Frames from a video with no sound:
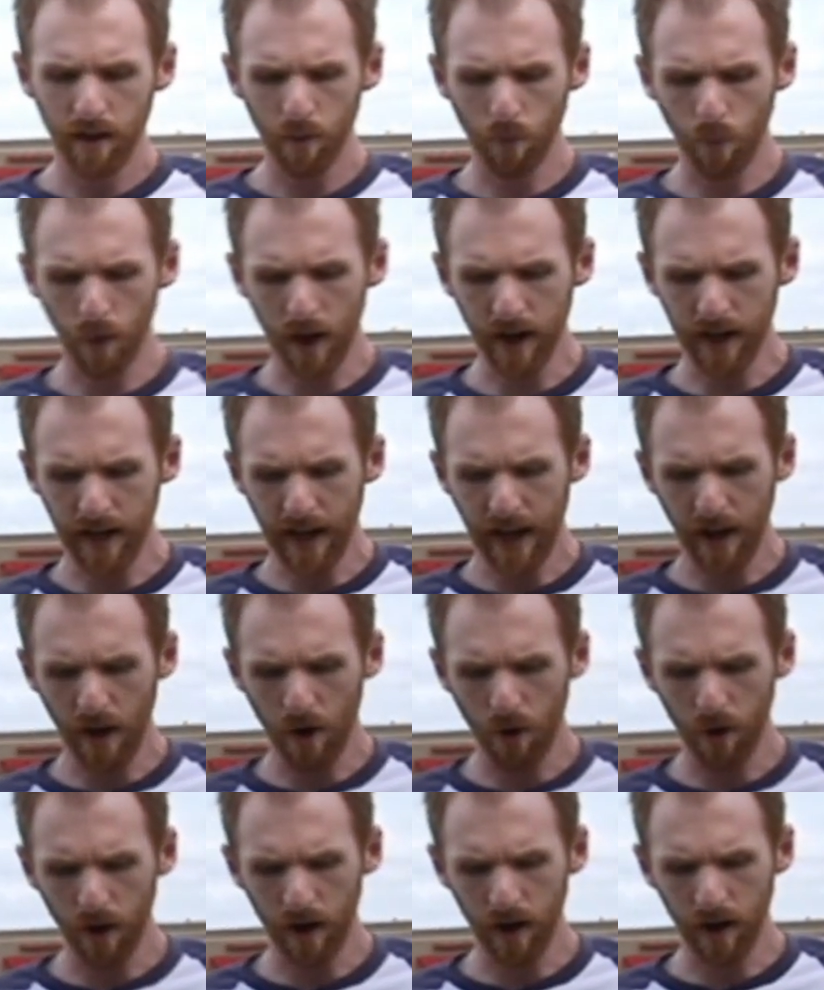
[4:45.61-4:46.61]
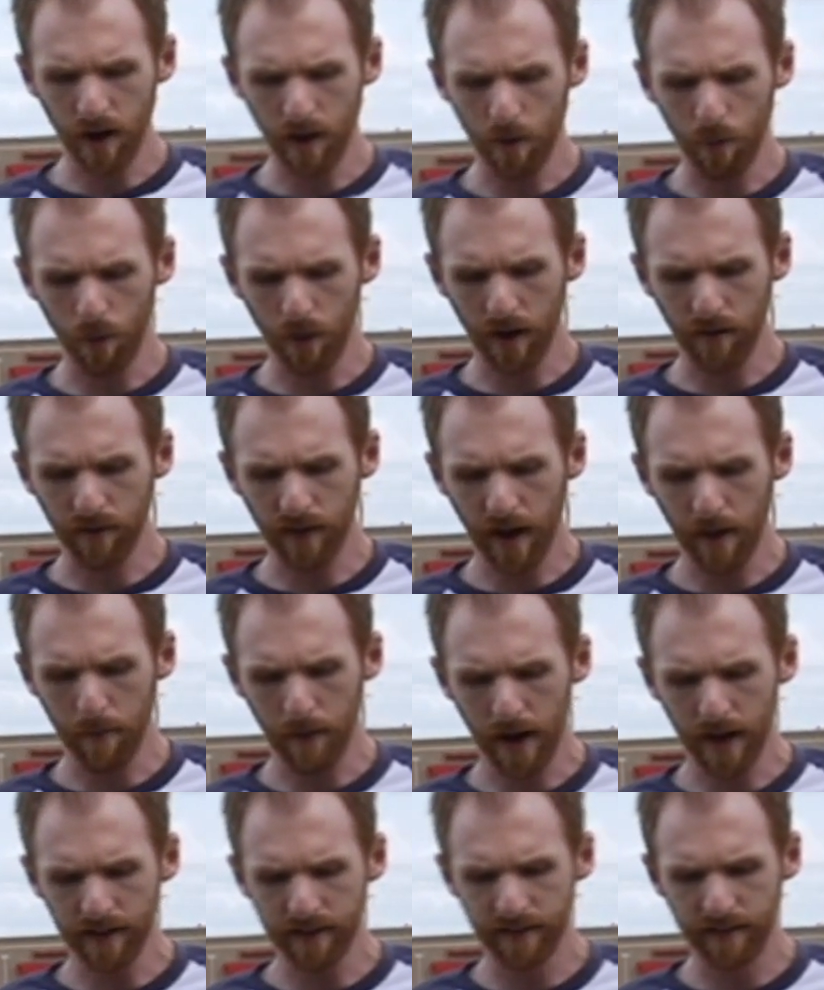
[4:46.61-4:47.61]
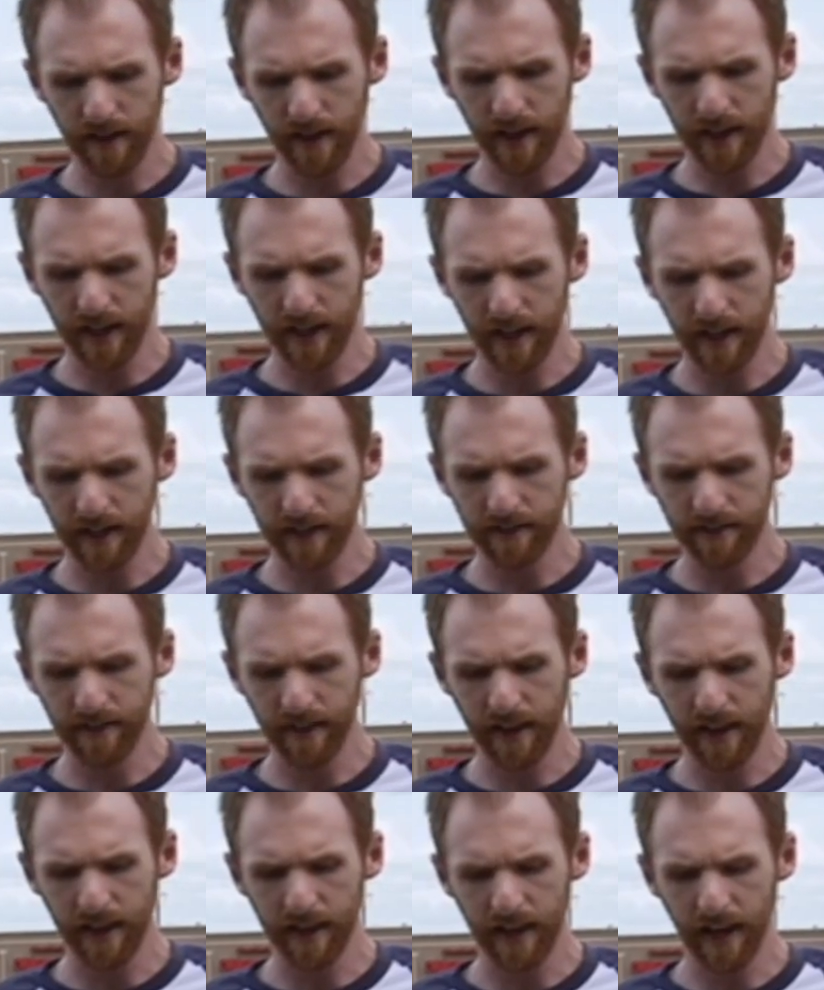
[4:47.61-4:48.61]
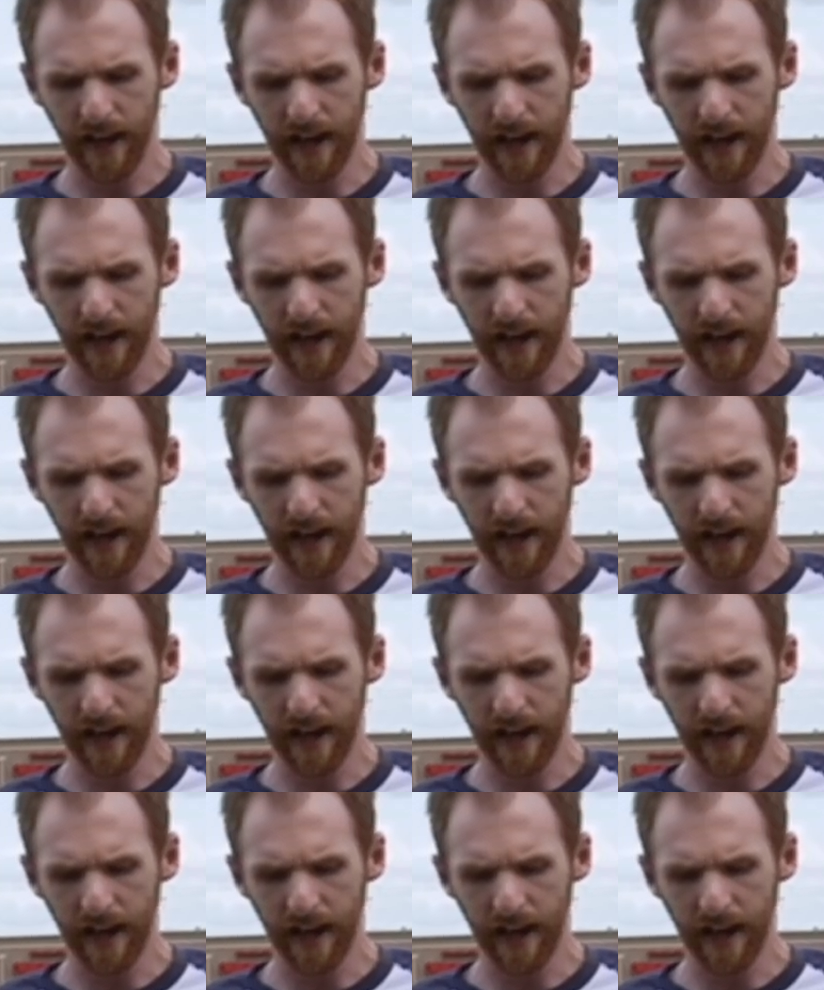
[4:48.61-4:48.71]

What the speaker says: Right now, what I've got mine set is at